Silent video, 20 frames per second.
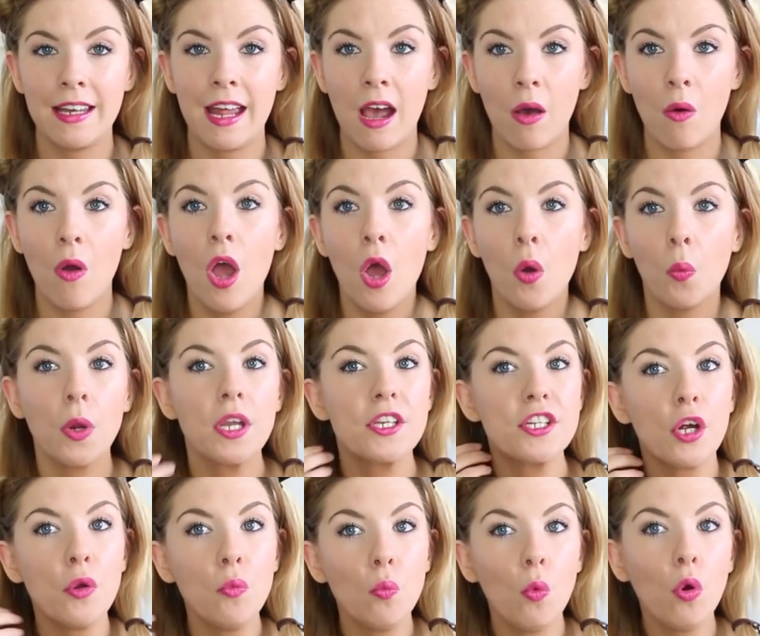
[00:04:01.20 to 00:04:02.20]
Now, we
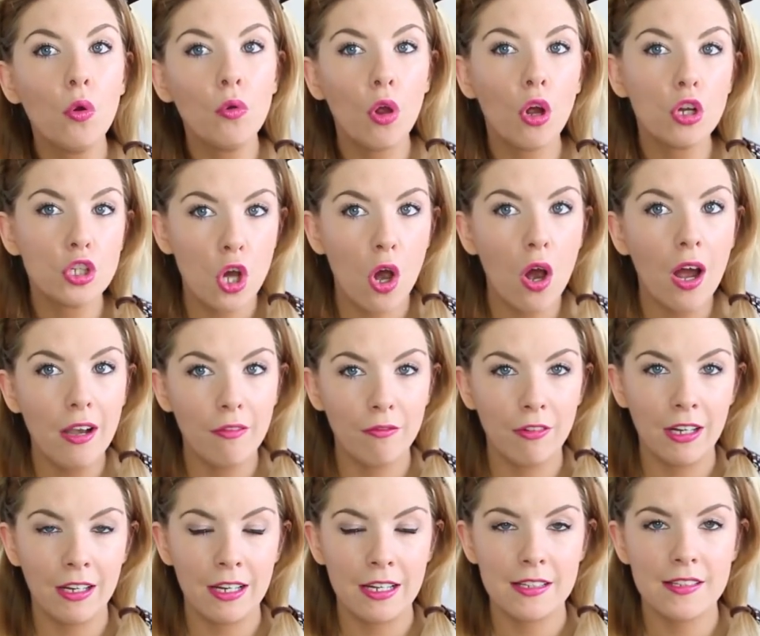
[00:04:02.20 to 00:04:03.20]
don't want tight
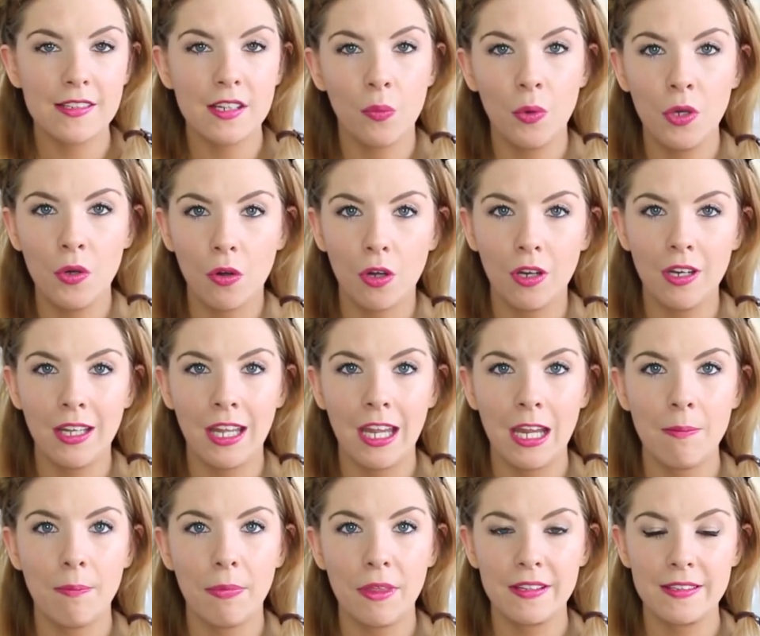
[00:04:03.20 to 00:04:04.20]
ringlets, so we're not going to
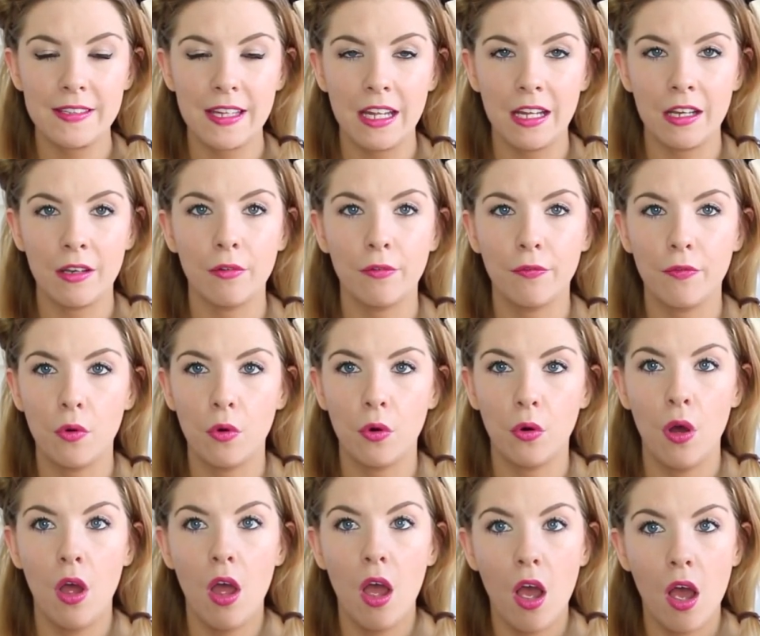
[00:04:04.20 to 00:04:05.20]
keep this in
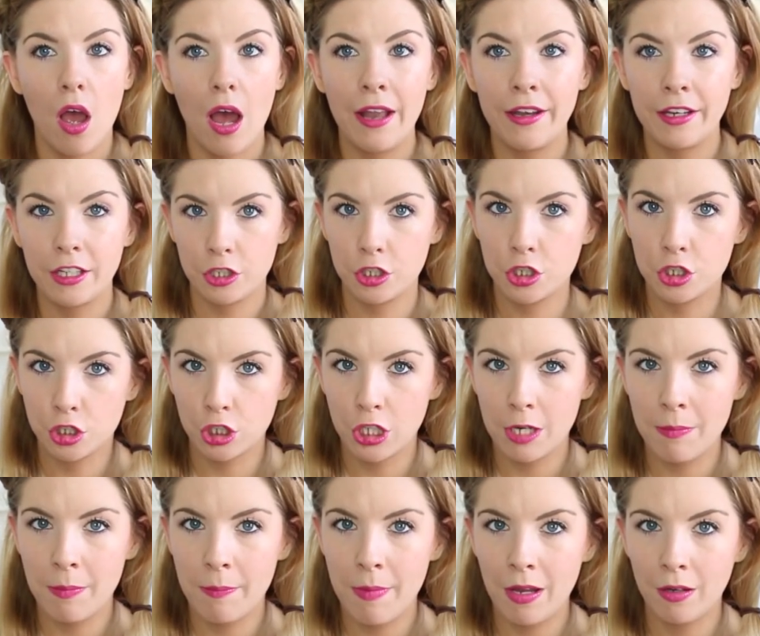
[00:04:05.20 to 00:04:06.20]
for an
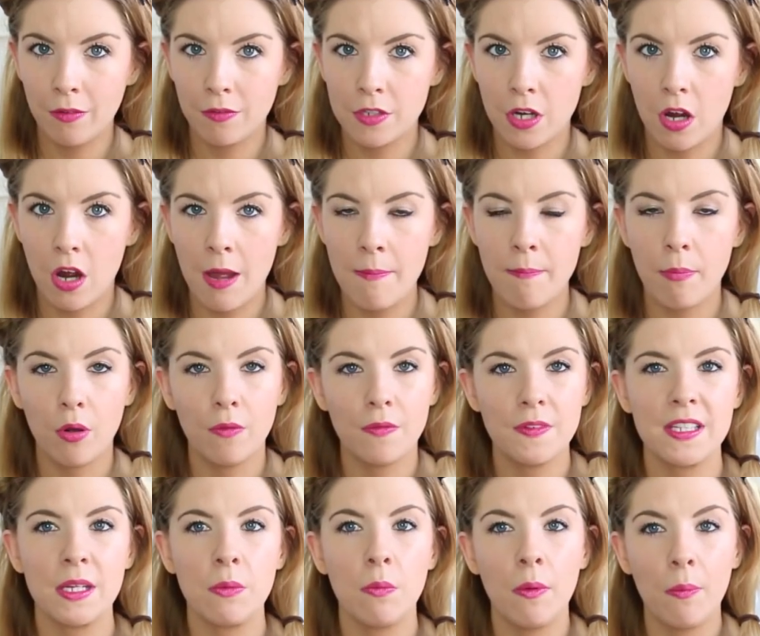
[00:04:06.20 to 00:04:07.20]
extreme amount of time, but
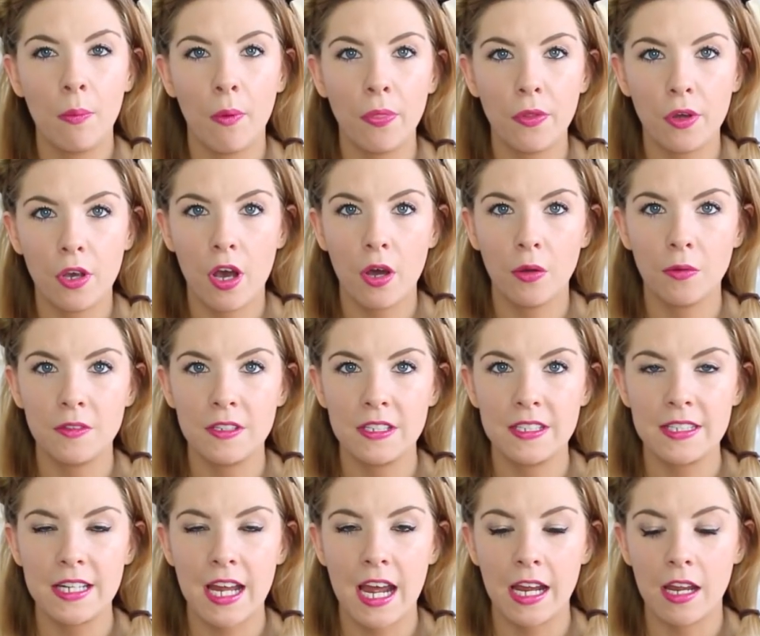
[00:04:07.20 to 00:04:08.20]
obviously we want the curls to
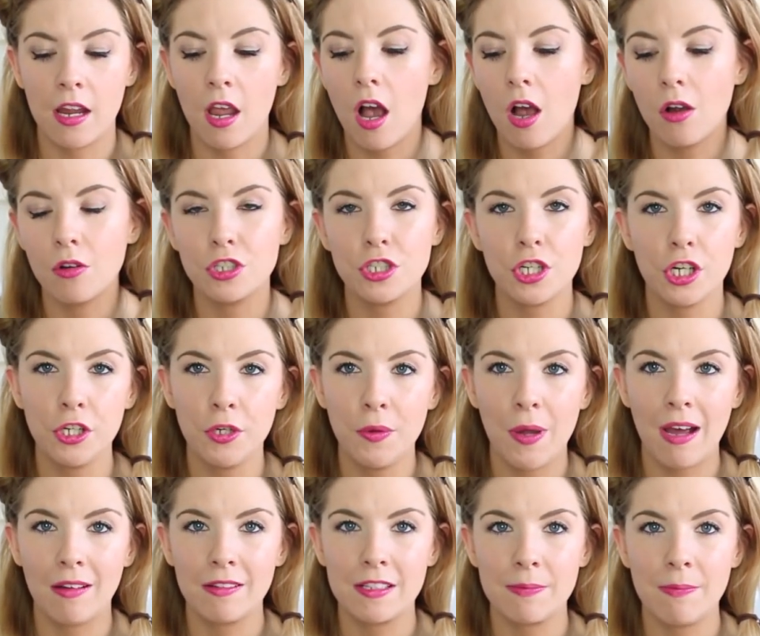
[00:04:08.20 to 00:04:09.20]
stay. I'll show you
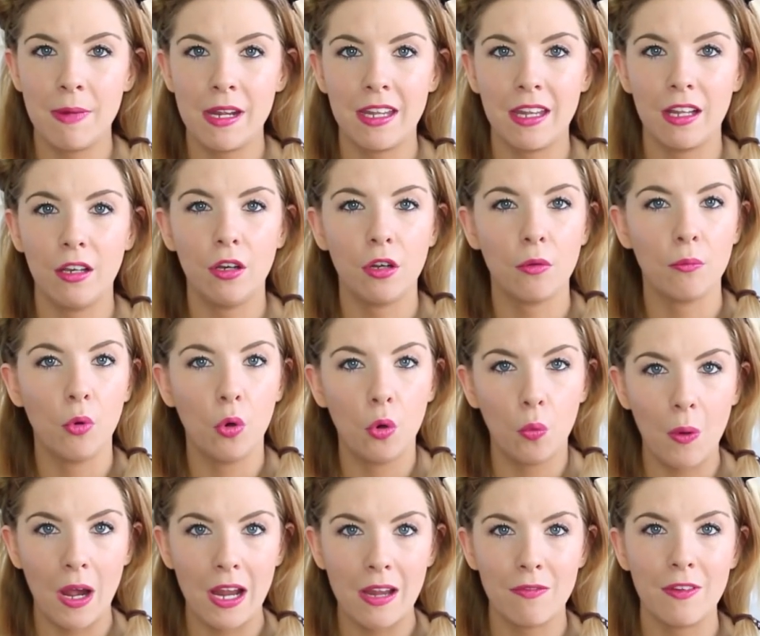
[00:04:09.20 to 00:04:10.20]
how to make it look more
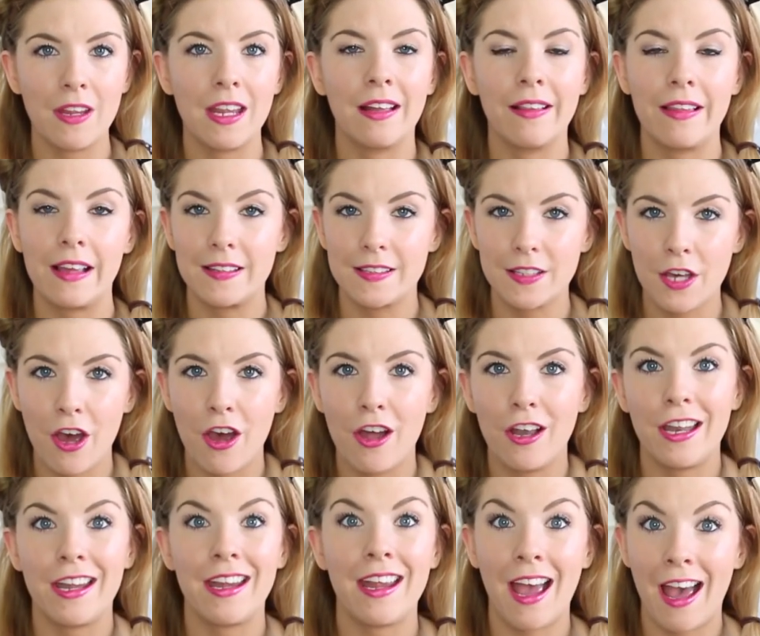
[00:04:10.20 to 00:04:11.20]
wavy and less
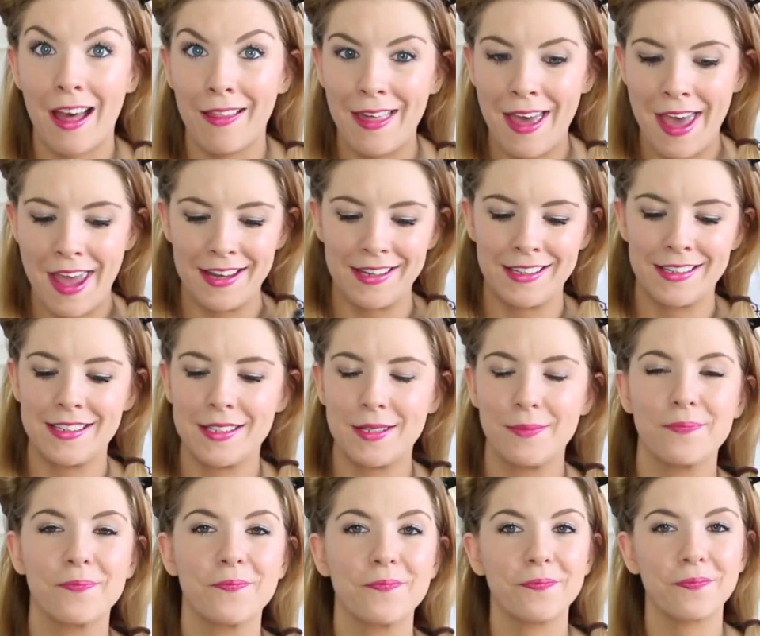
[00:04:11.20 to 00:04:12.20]
curly at the end.
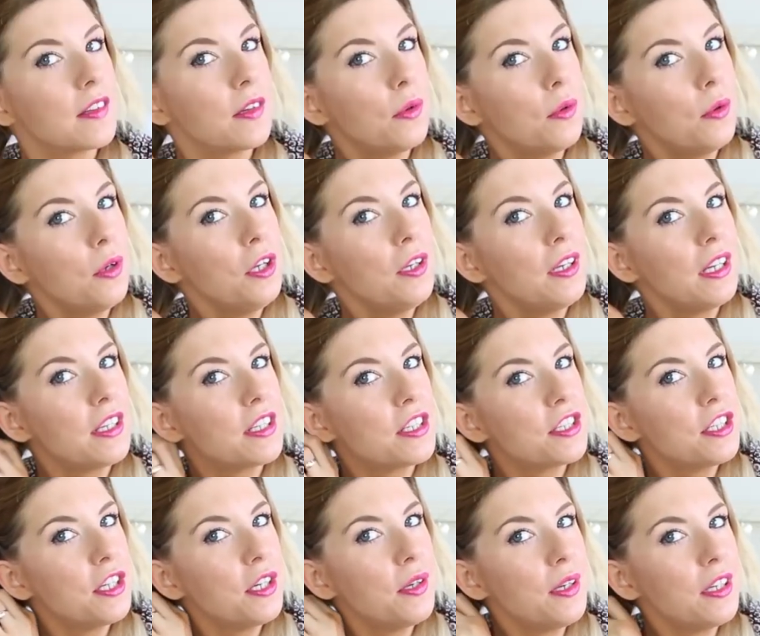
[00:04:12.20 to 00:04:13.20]
So all you need
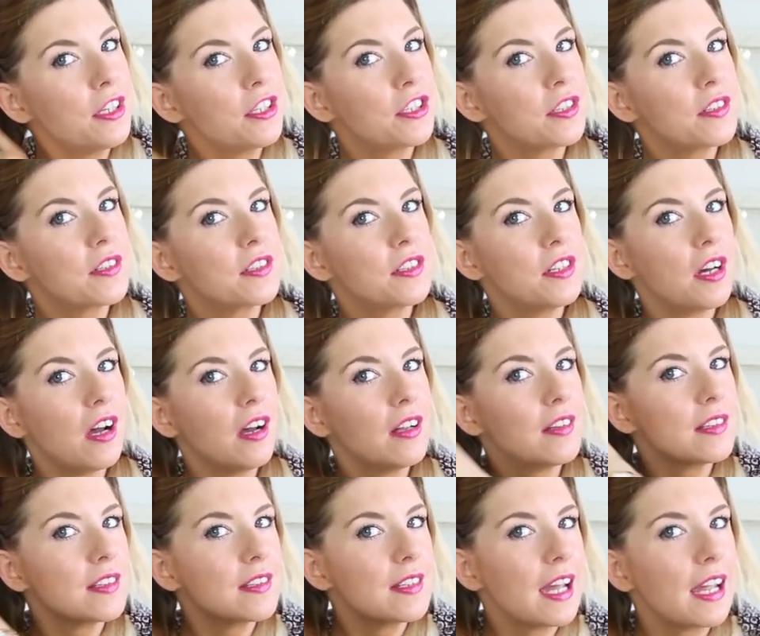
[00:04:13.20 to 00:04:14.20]
to do is just
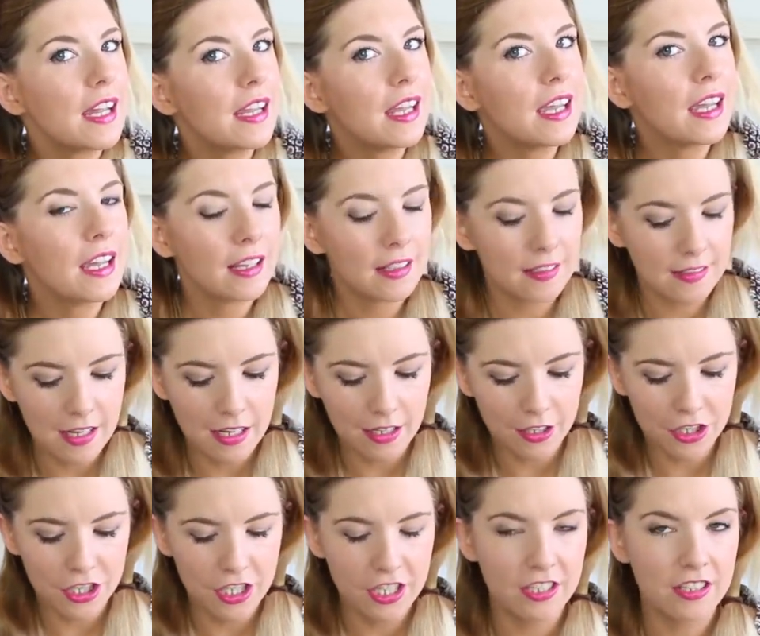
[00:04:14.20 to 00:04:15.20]
start taking
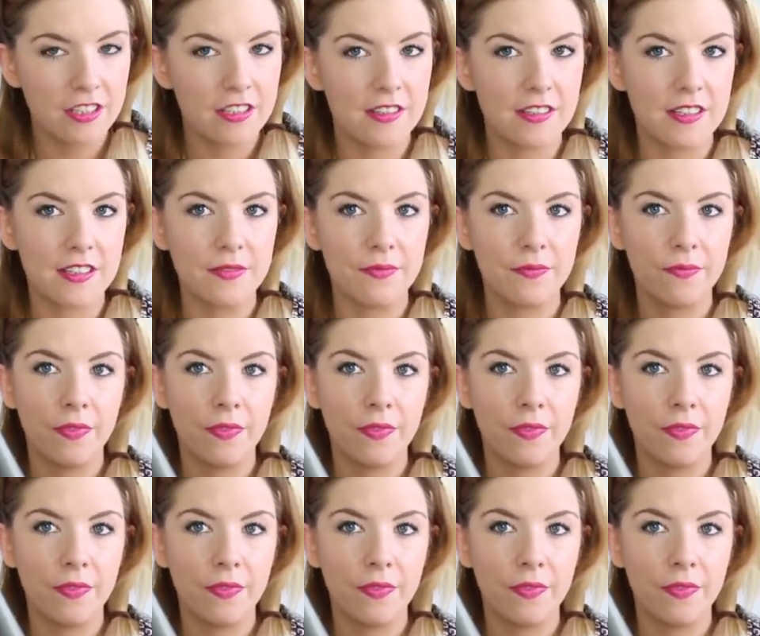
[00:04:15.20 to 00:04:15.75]
sections.